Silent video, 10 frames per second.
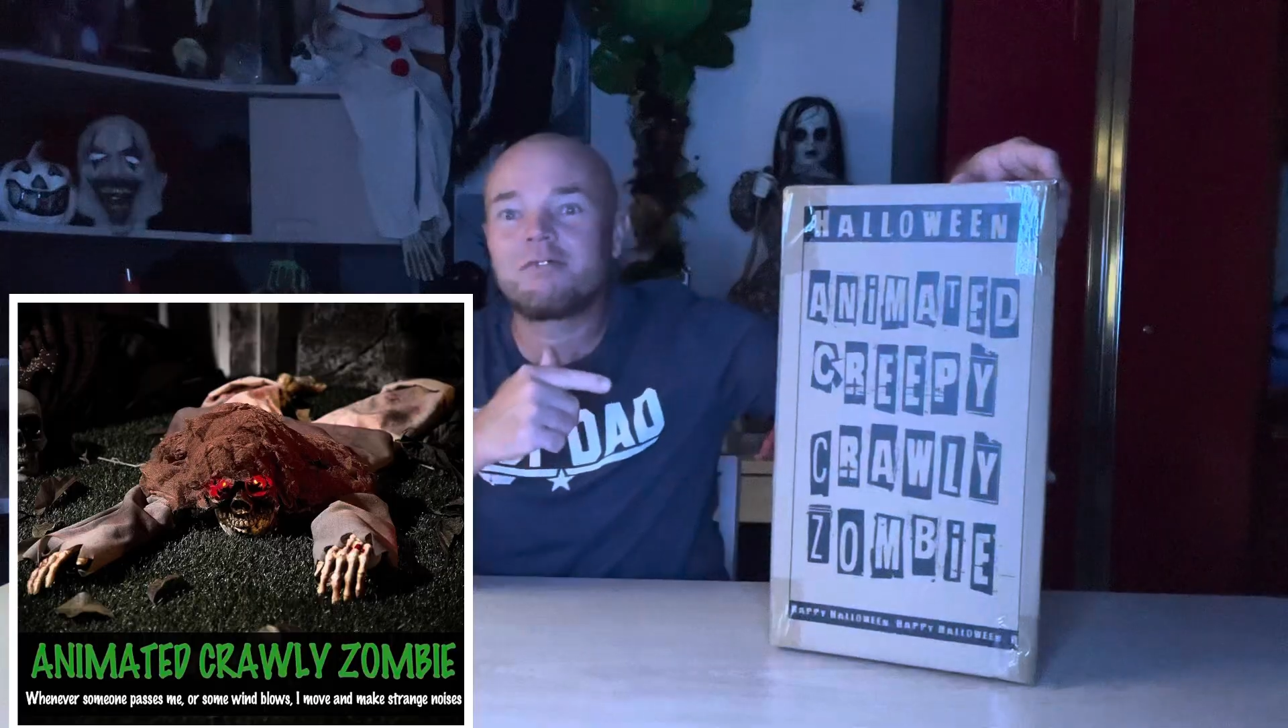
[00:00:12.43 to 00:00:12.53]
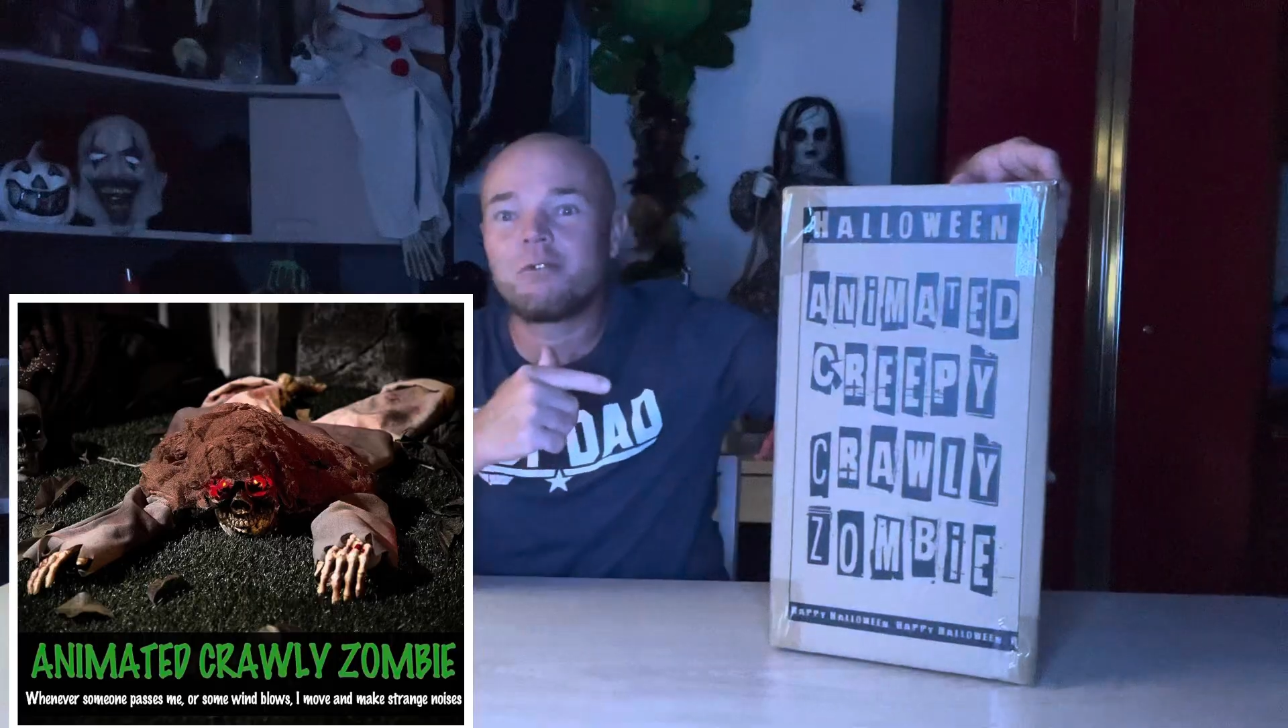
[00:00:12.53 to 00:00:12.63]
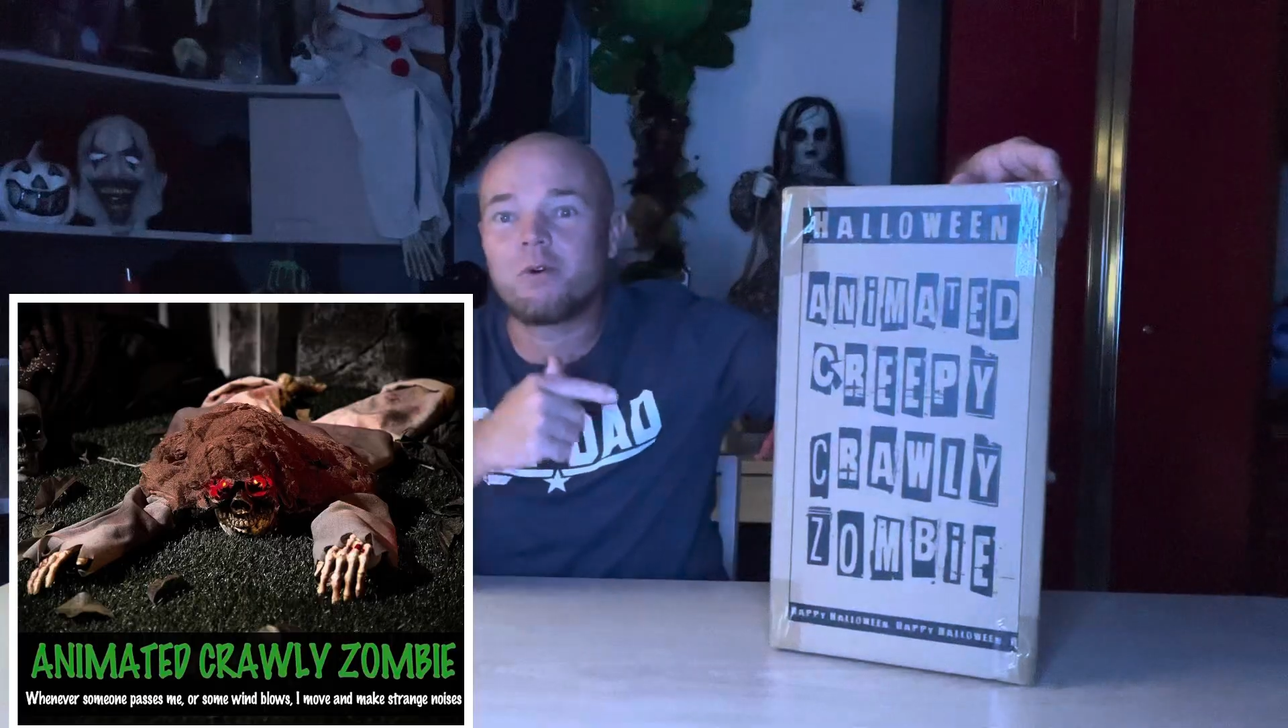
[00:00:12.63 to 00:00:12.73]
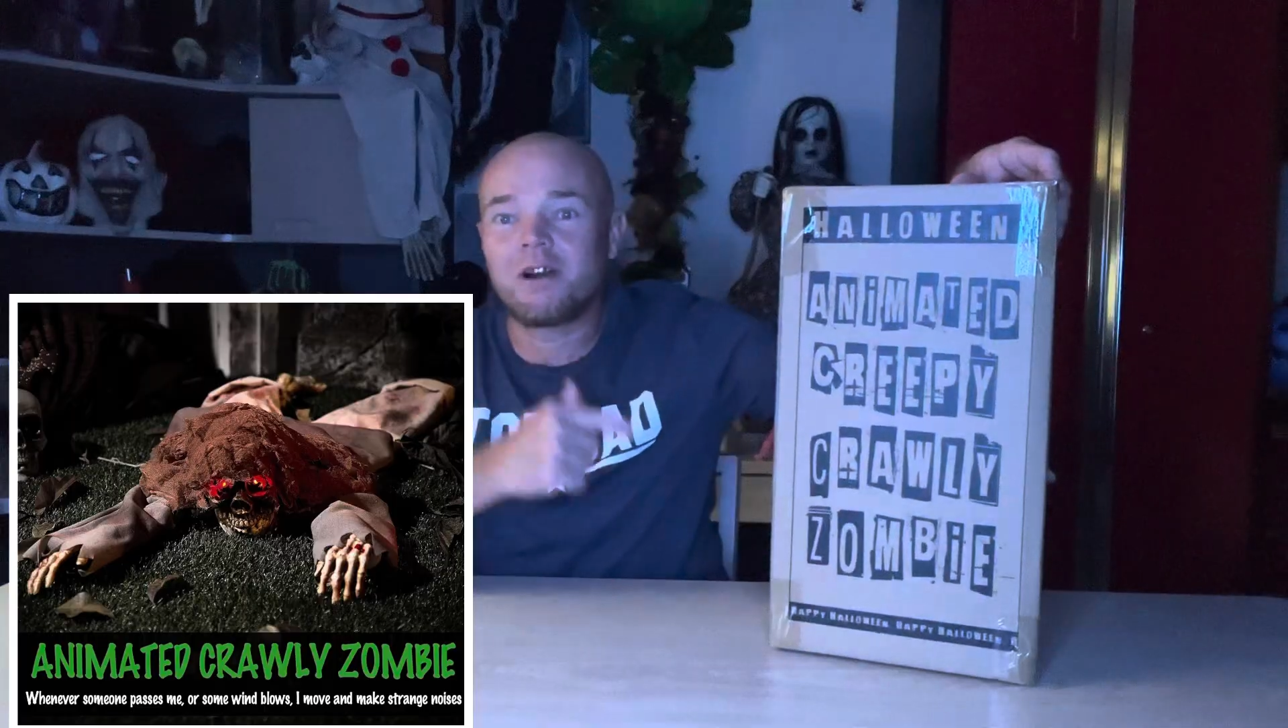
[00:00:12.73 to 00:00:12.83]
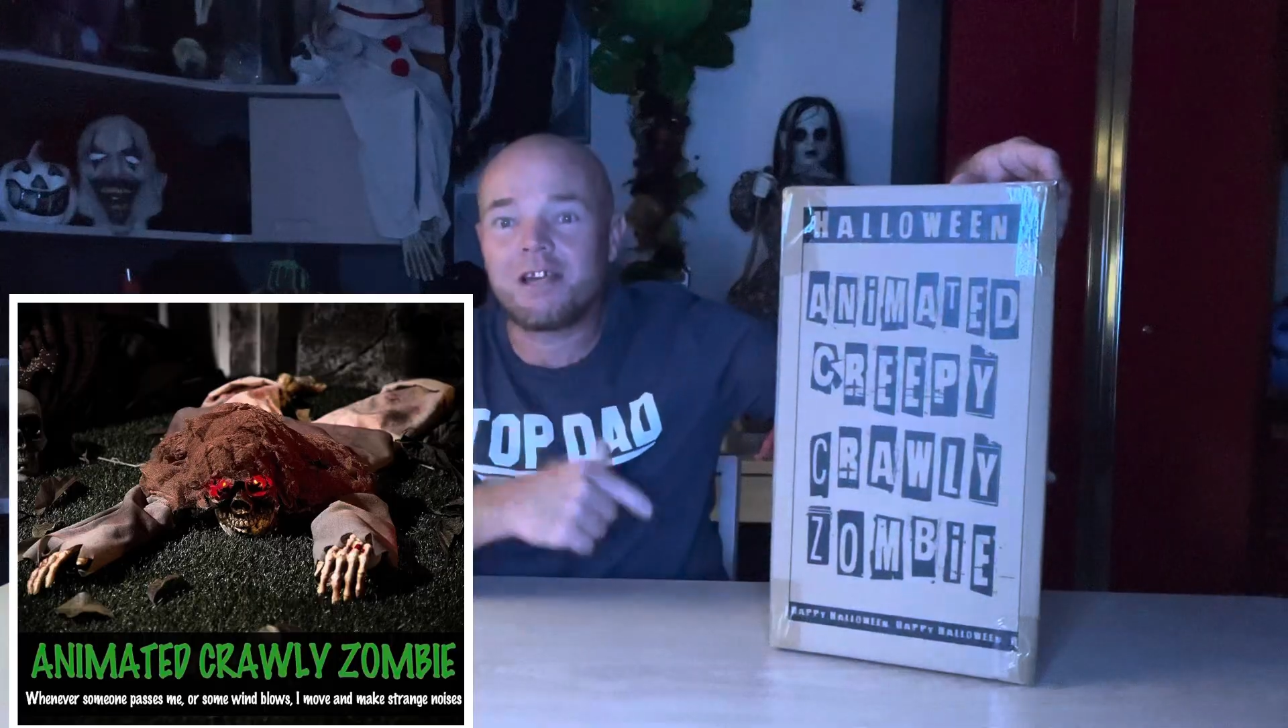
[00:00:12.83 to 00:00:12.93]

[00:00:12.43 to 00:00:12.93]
for